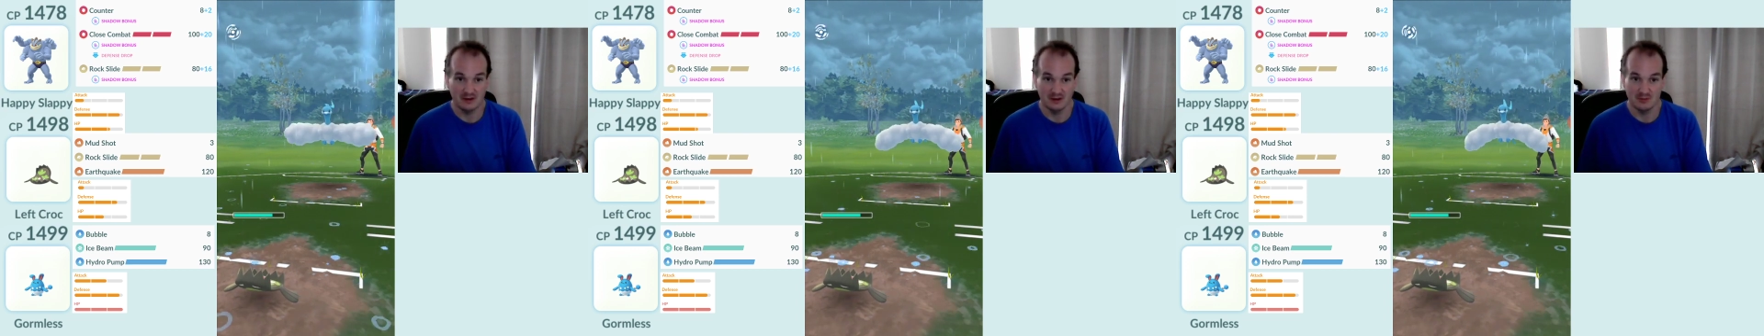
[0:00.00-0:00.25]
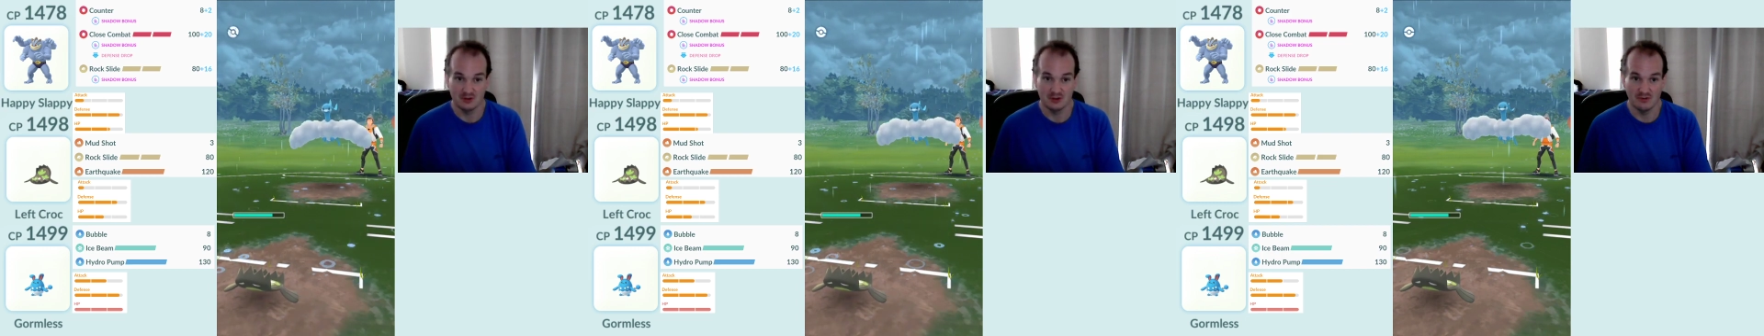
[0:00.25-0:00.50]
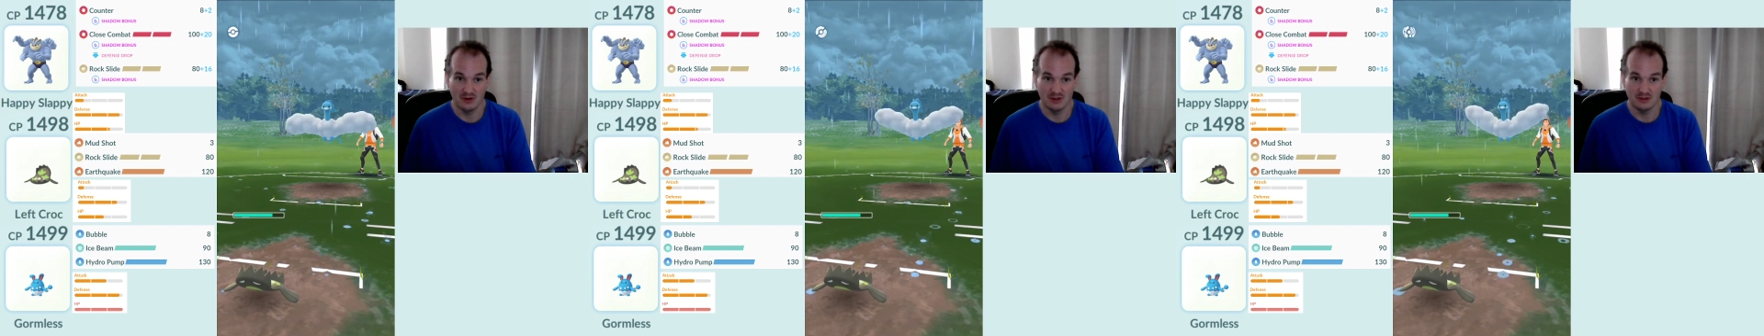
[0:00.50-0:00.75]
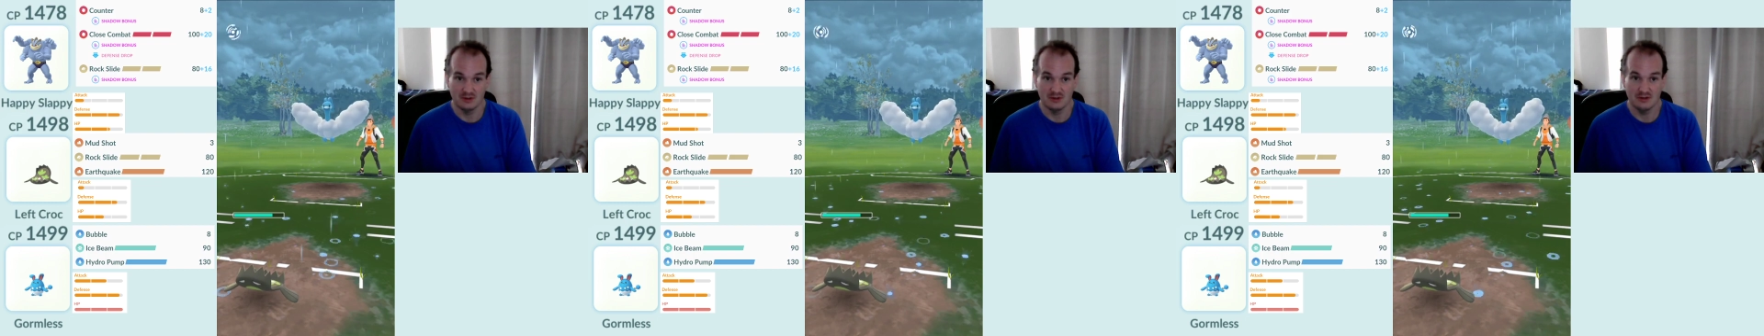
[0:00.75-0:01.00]
I'm sure you've run
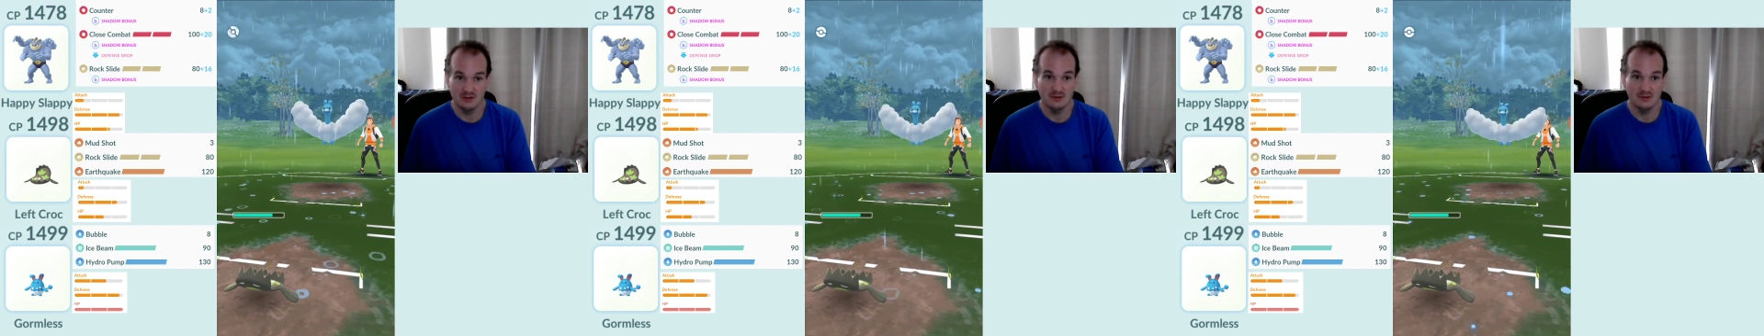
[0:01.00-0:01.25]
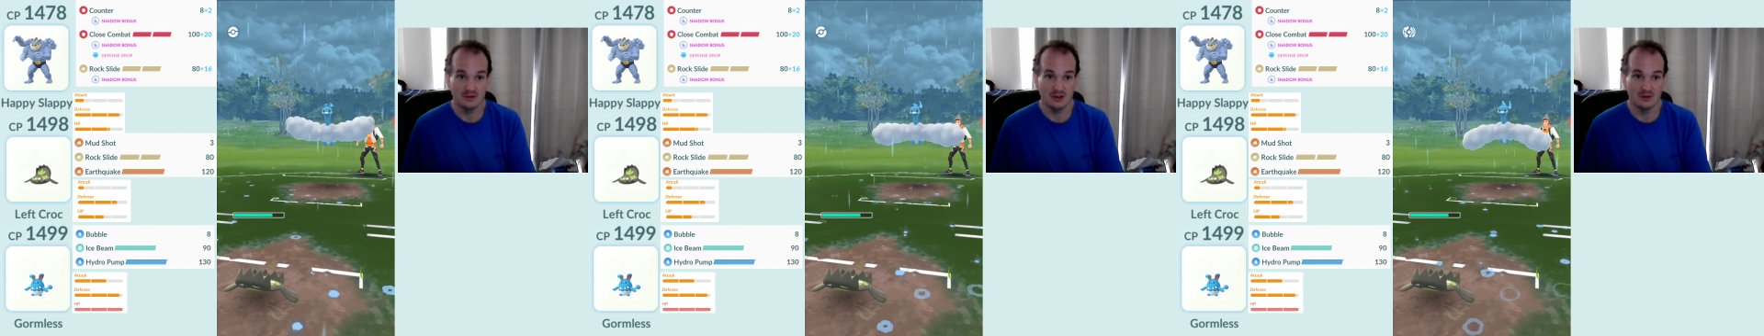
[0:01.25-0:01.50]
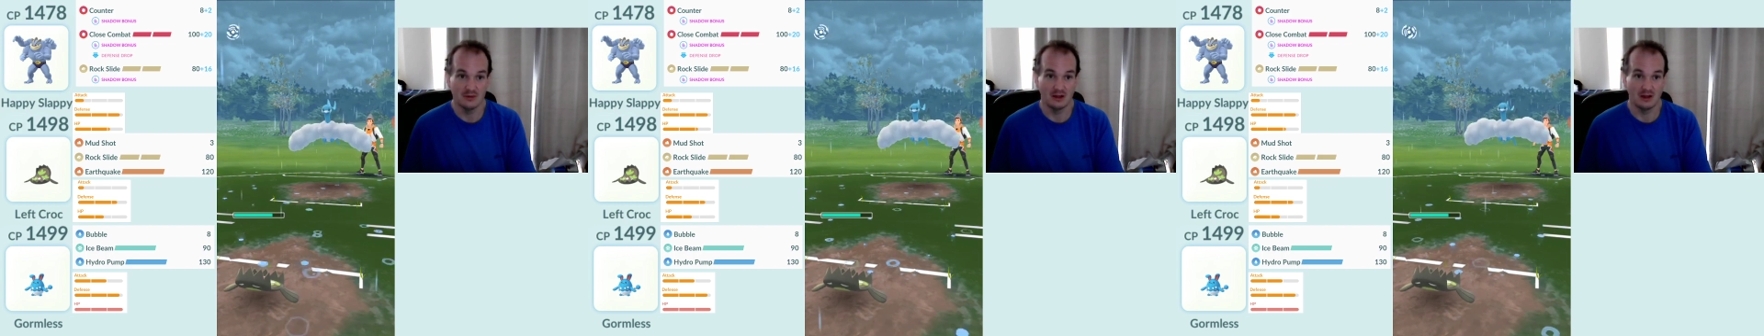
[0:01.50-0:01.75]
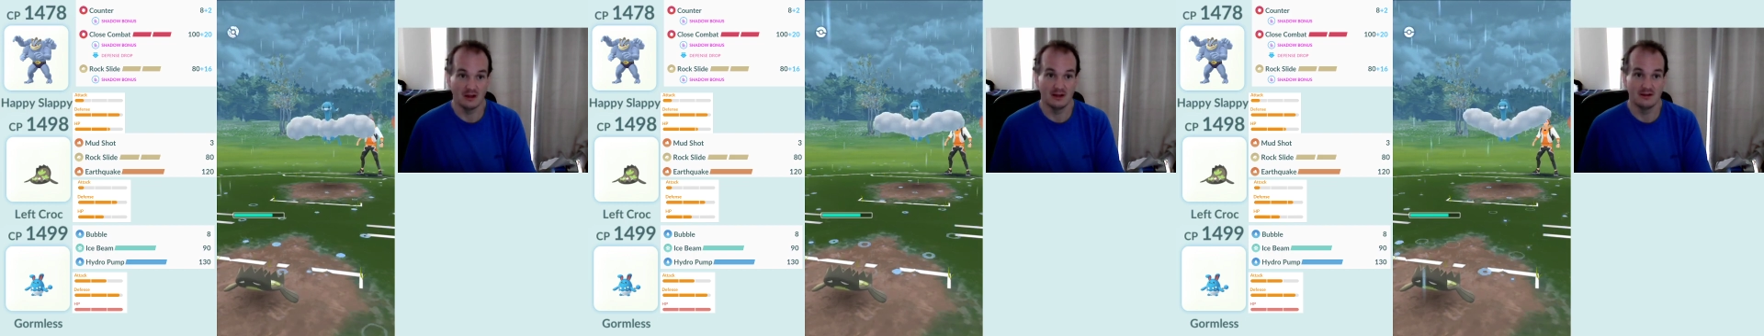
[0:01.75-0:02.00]
into it too, so
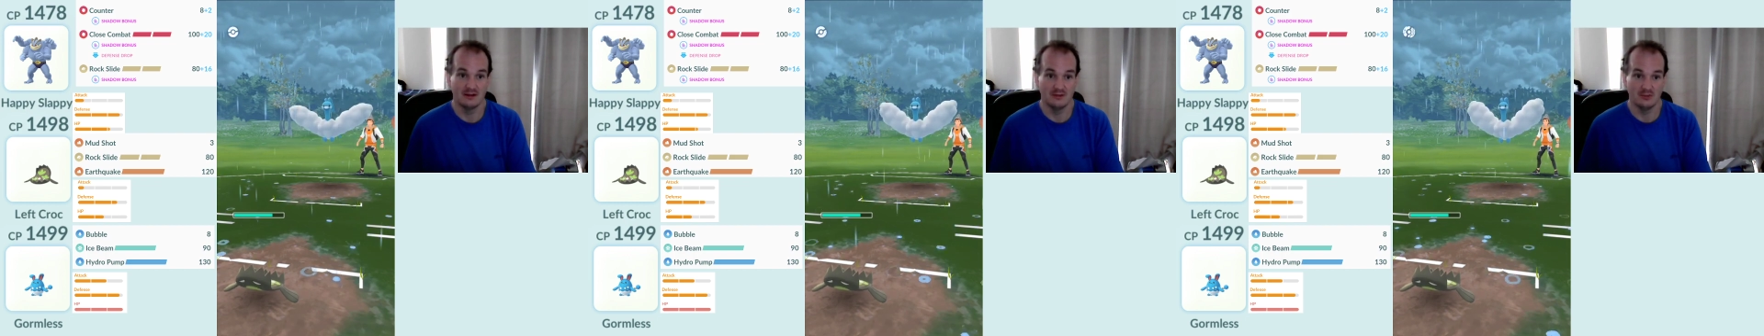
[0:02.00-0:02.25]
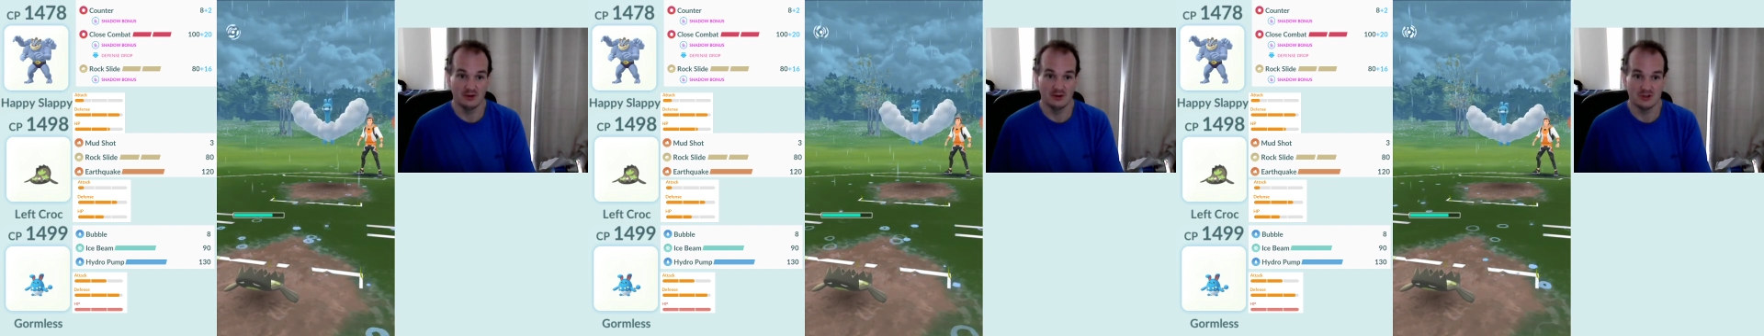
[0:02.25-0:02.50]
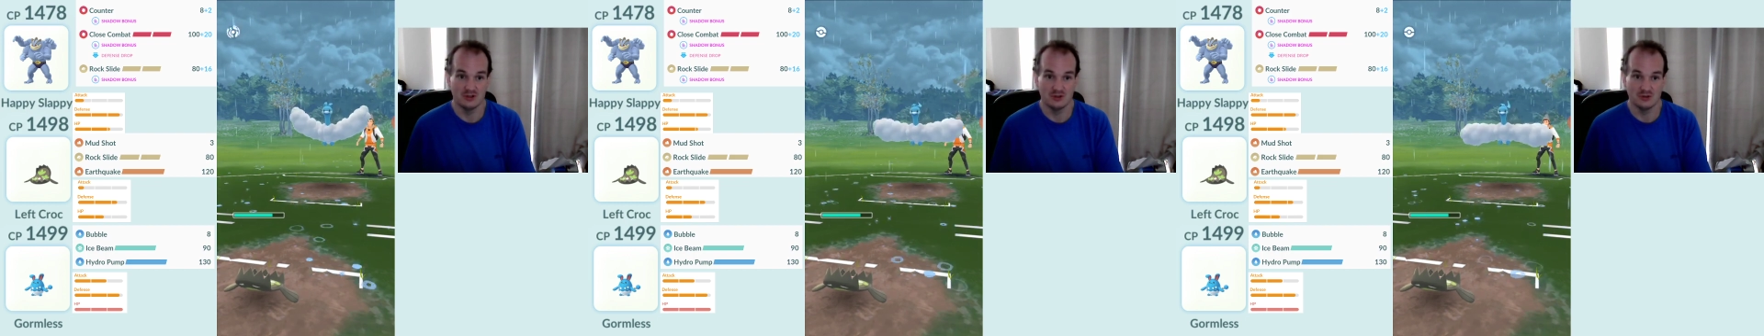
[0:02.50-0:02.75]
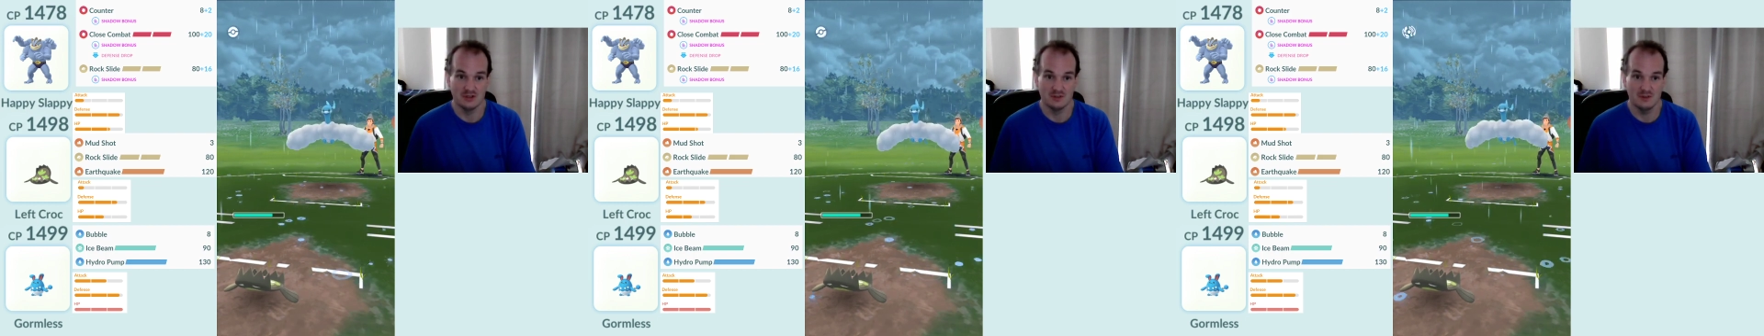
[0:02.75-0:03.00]
we'll just
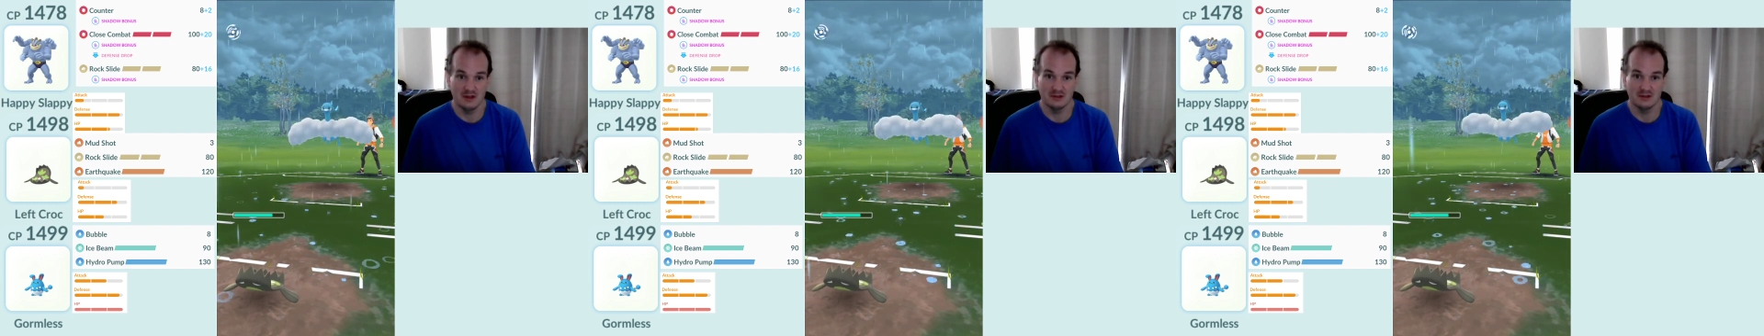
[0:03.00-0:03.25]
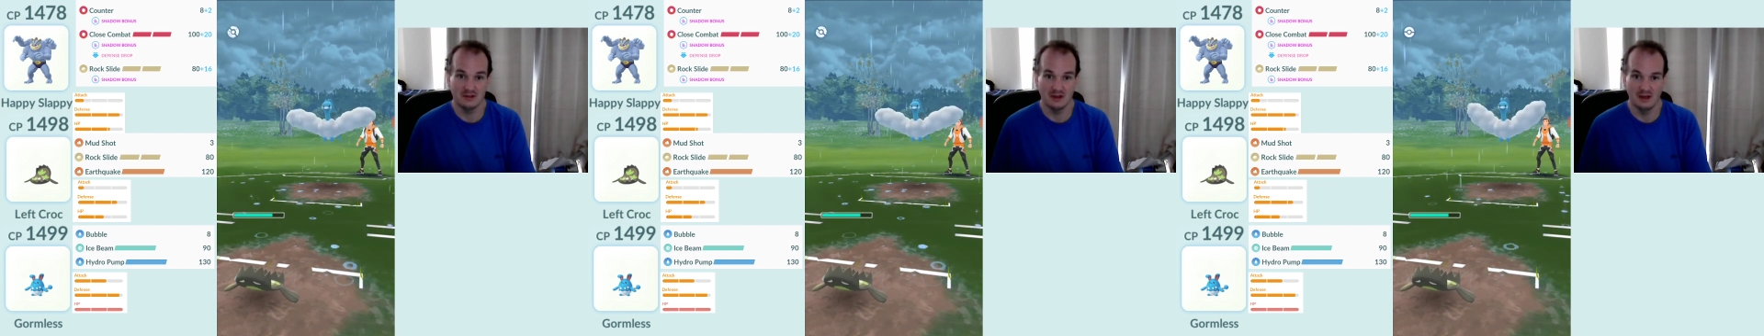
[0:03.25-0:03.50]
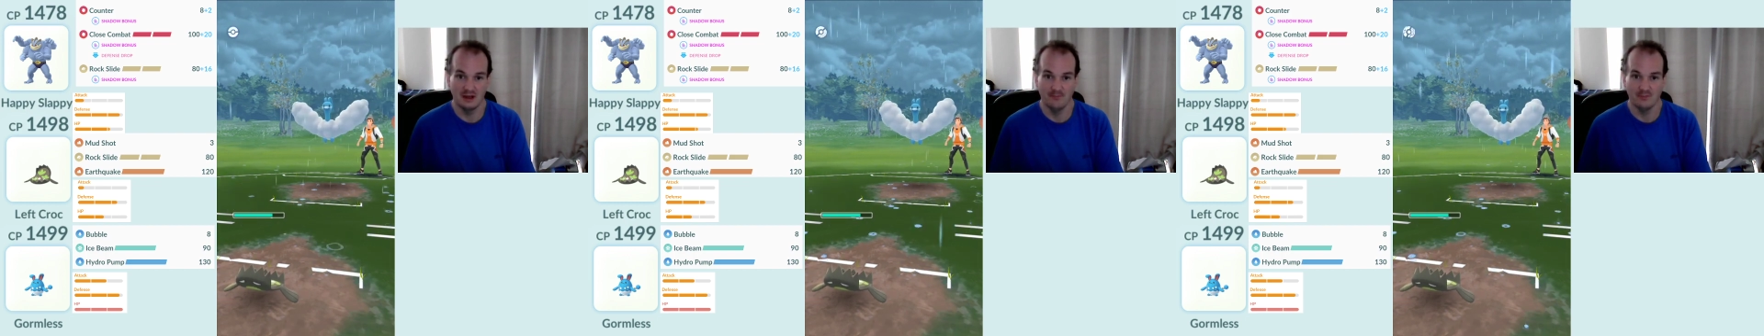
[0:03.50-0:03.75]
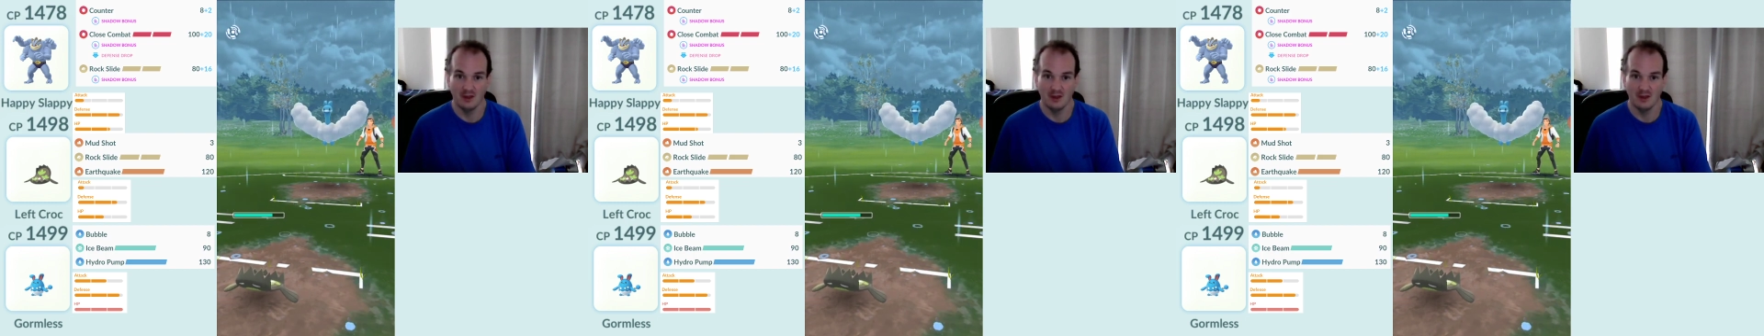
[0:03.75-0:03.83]
enjoy this bit. There